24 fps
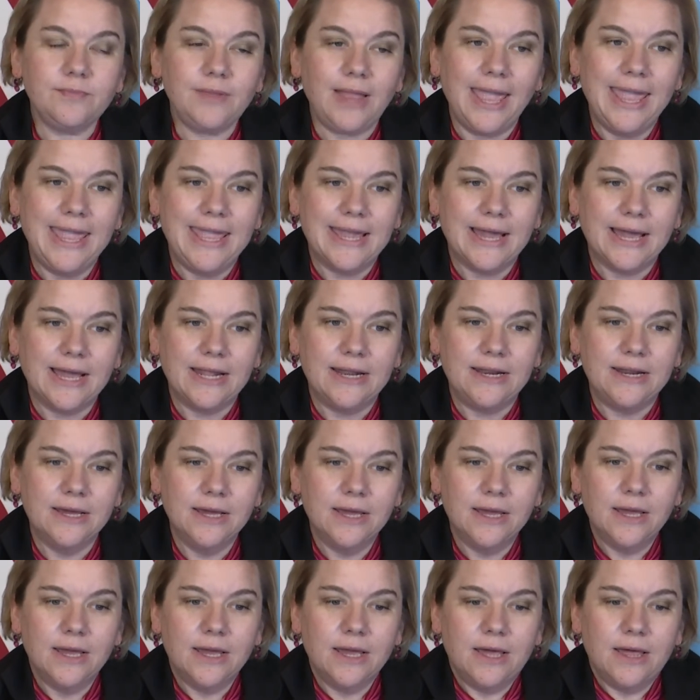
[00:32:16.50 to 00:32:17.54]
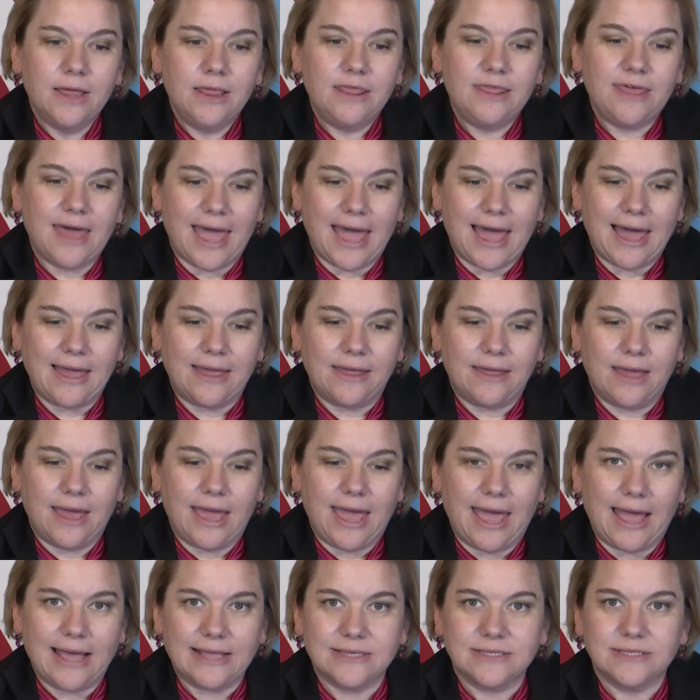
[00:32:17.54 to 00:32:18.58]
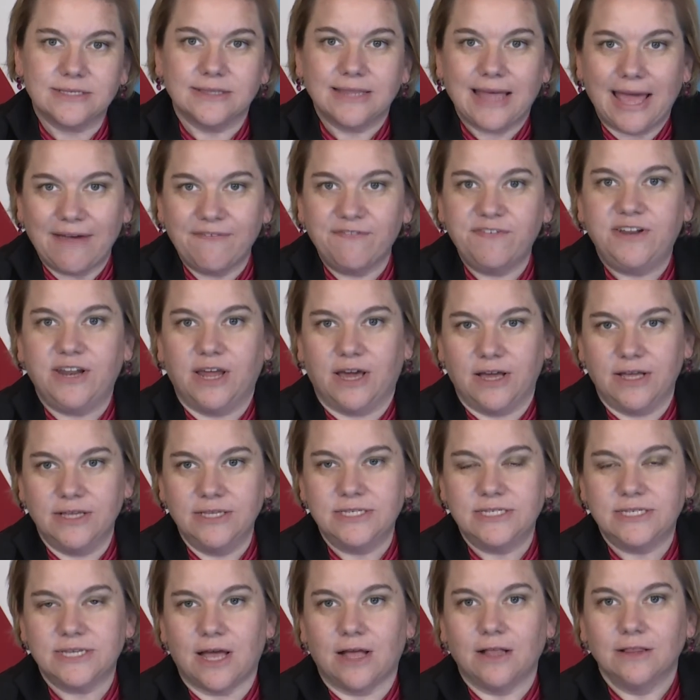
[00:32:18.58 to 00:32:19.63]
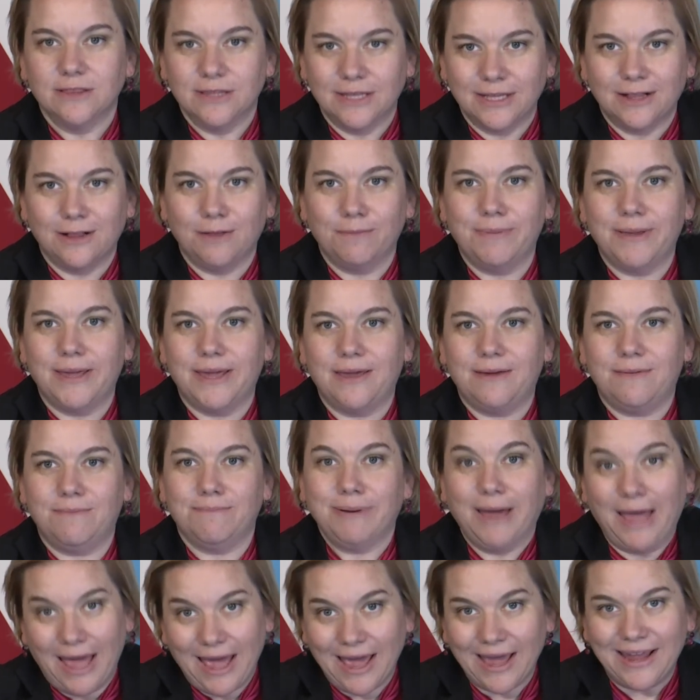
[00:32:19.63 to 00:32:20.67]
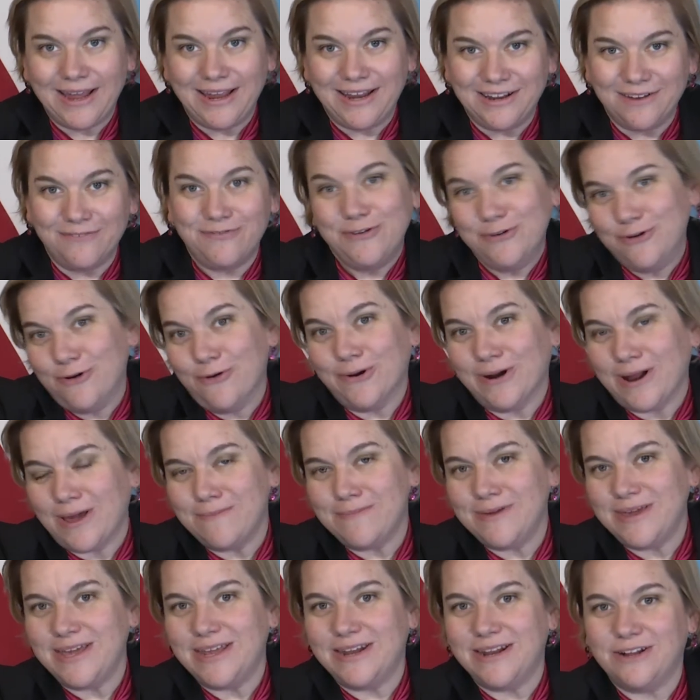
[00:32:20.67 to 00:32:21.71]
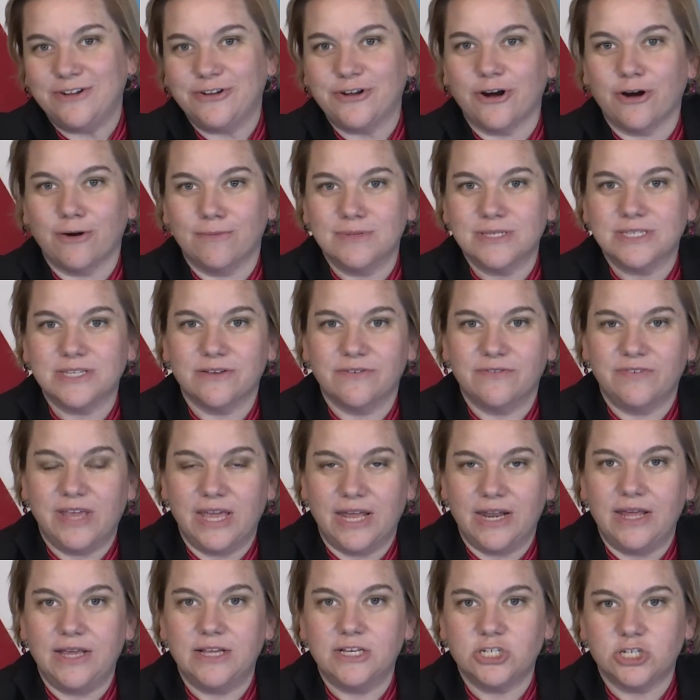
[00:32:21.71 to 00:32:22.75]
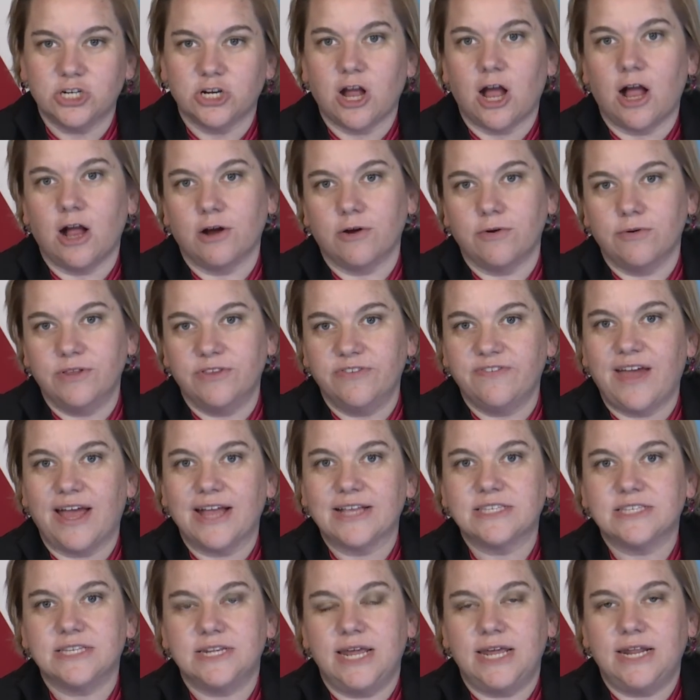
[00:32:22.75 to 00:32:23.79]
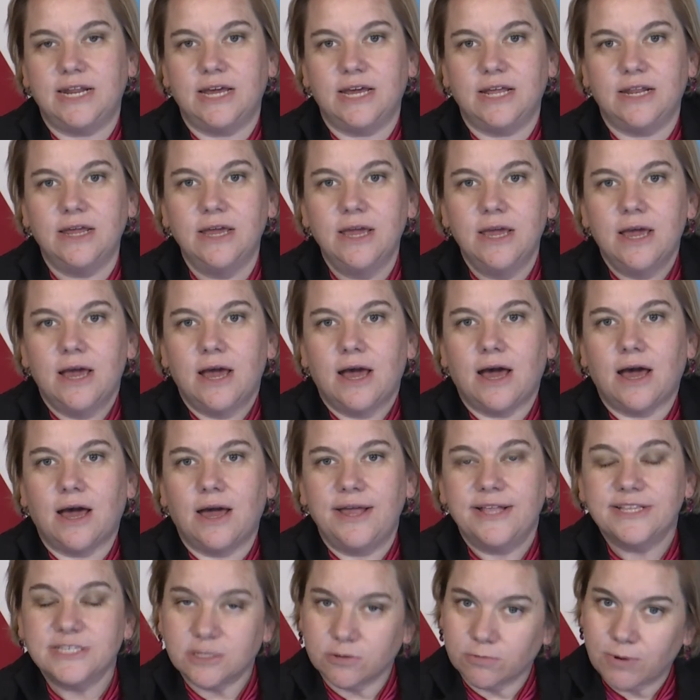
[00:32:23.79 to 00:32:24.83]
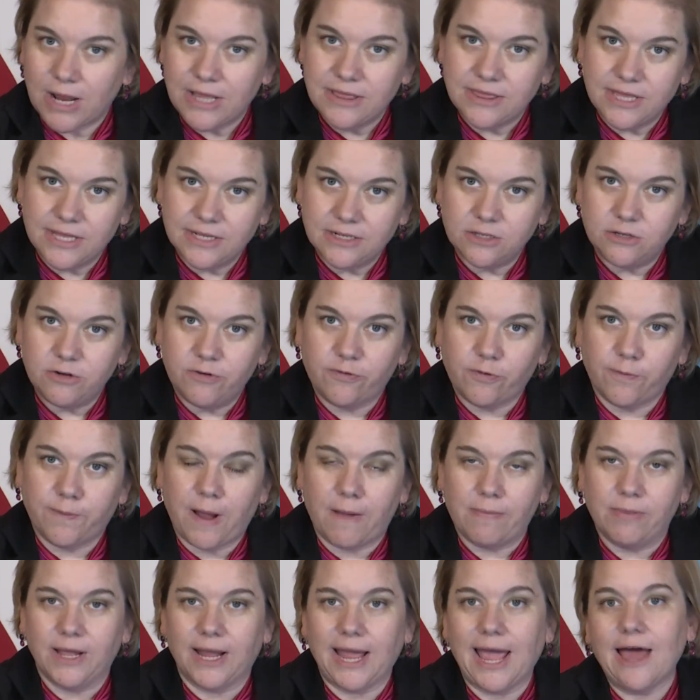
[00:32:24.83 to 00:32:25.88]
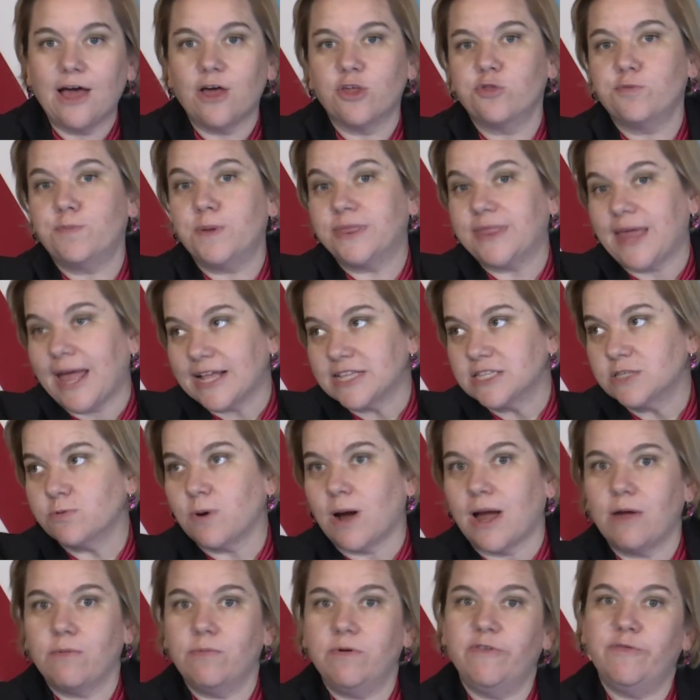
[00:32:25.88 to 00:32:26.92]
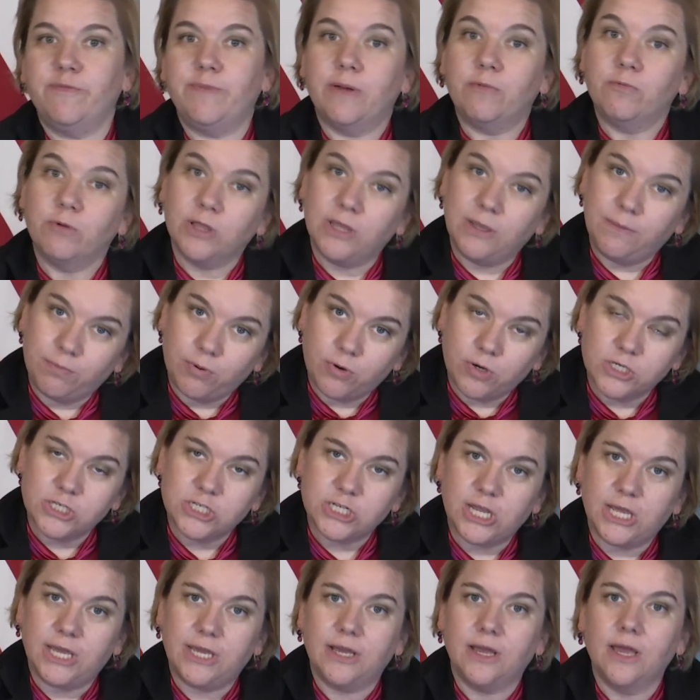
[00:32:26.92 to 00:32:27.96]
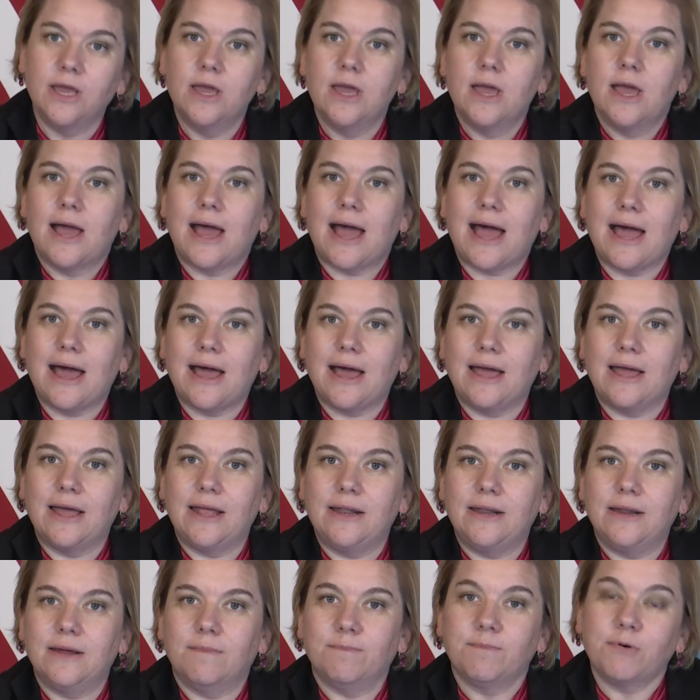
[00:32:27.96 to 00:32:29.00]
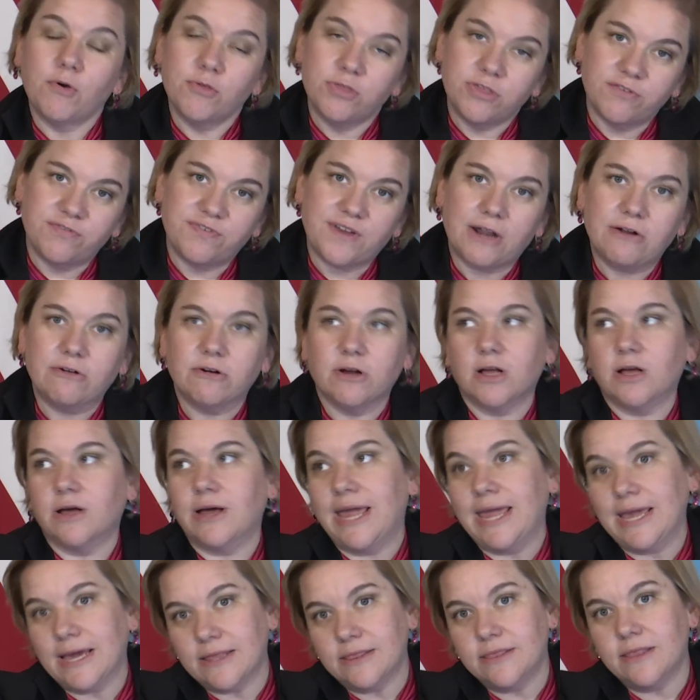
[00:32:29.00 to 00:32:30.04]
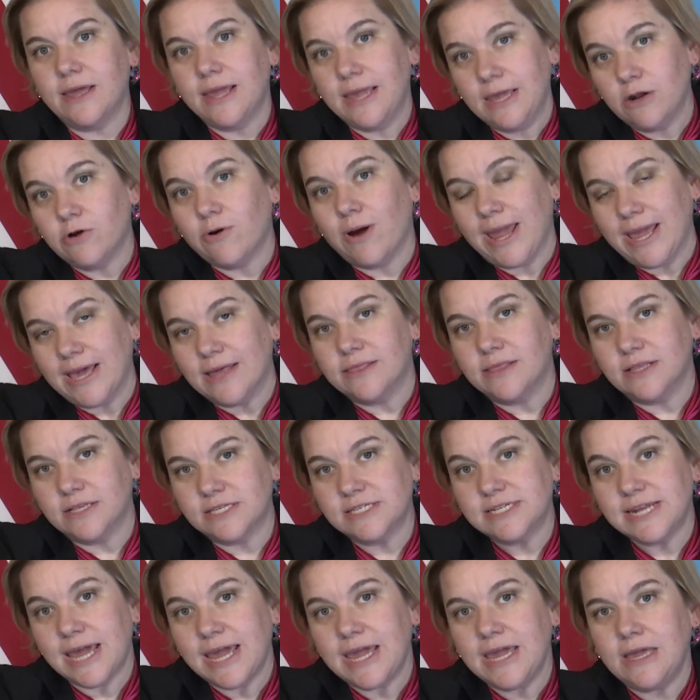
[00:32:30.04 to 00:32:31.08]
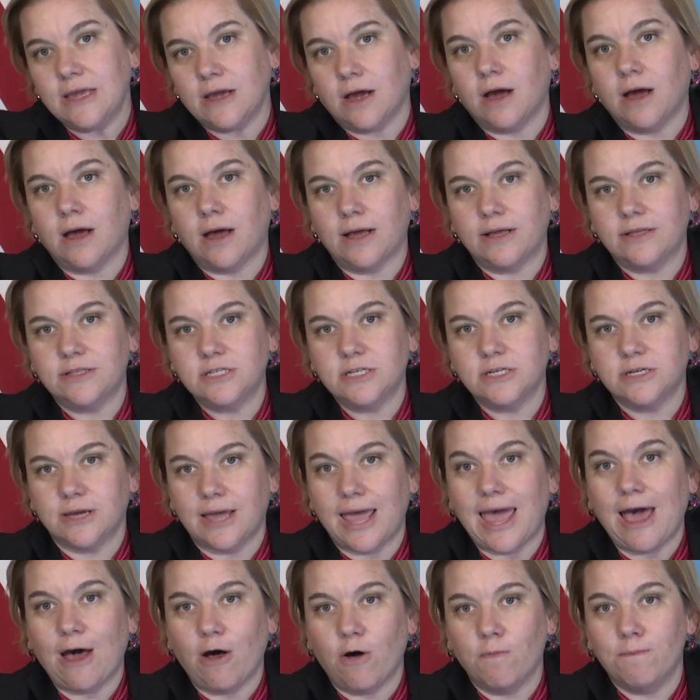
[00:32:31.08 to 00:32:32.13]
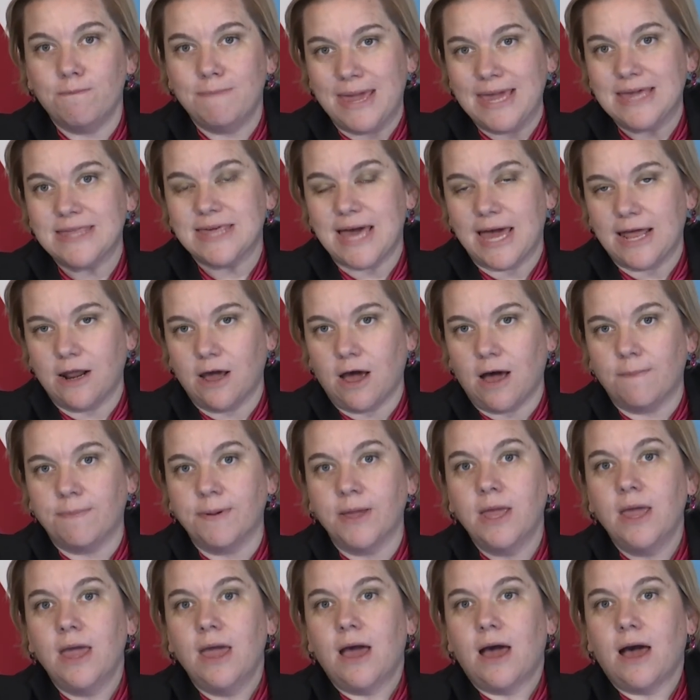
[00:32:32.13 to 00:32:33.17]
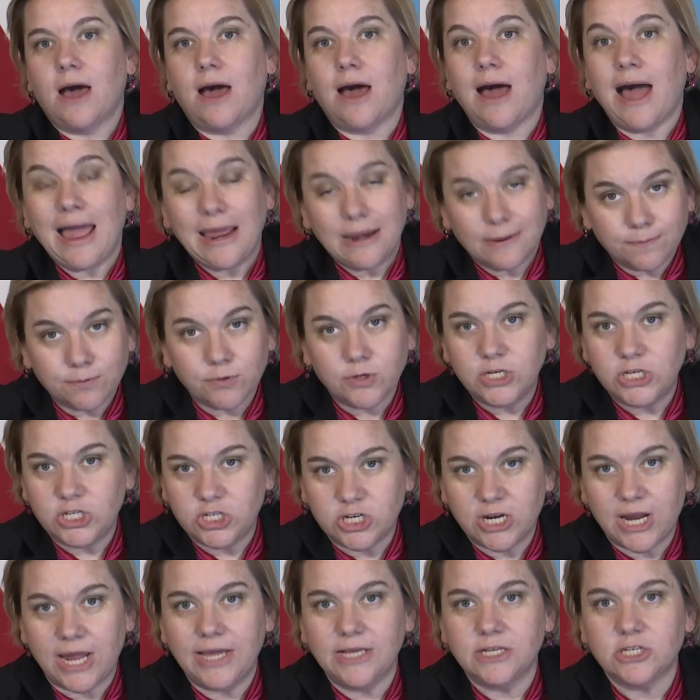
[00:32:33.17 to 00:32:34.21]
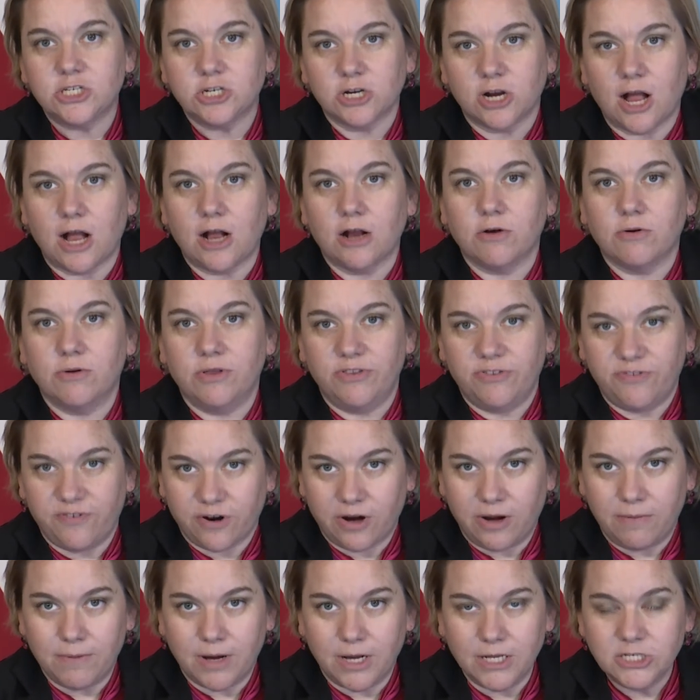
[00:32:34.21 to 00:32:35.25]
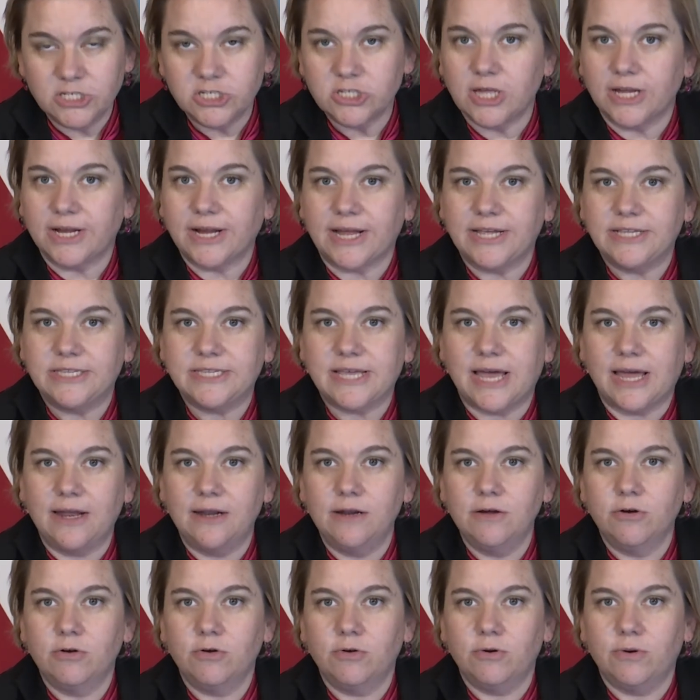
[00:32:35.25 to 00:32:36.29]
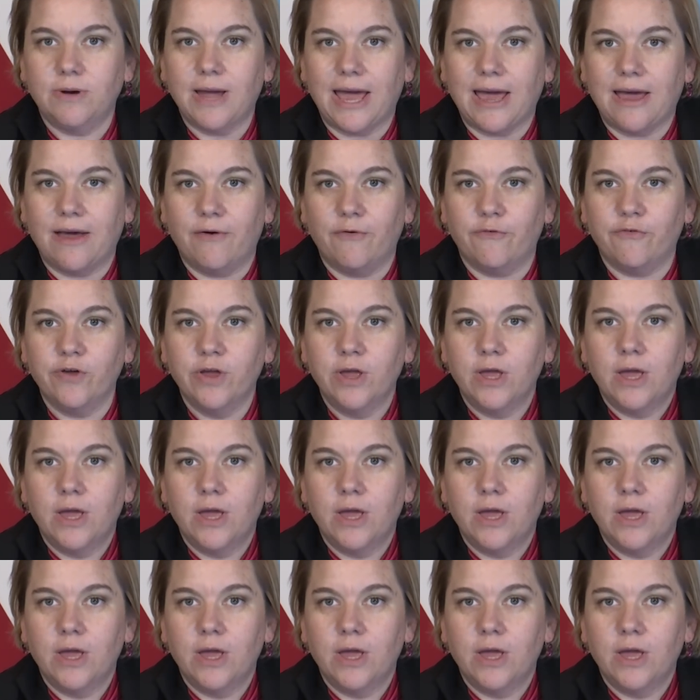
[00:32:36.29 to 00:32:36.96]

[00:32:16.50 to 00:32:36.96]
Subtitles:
And that has left us a little bit behind, if you know what I mean, in terms of getting Chicagoans vaccinated. It's the right thing to do for public health, but that's why we've been really pushing on both the federal and the state to help make that up. I appreciate Chicagoans very much, like I said, who have